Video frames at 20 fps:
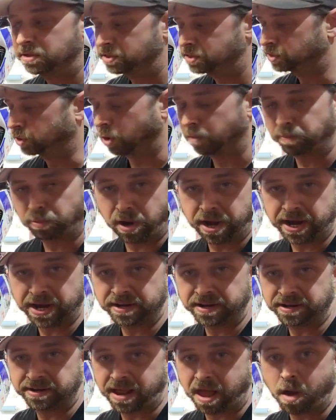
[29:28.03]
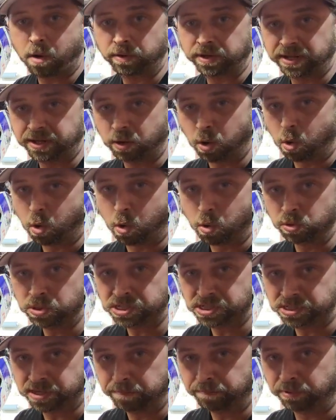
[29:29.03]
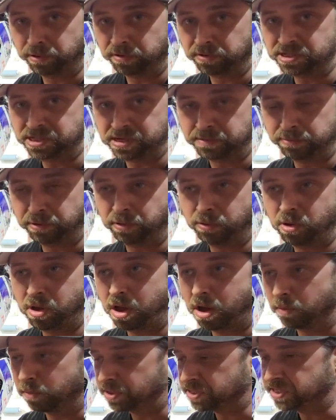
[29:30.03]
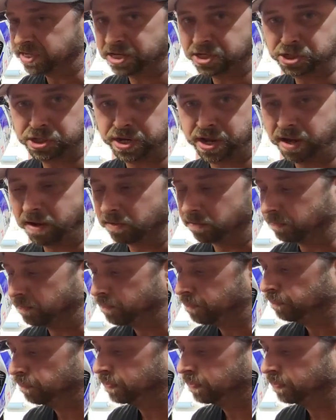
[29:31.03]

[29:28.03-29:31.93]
Start breaking it down. Go simple. Simple will always get you down.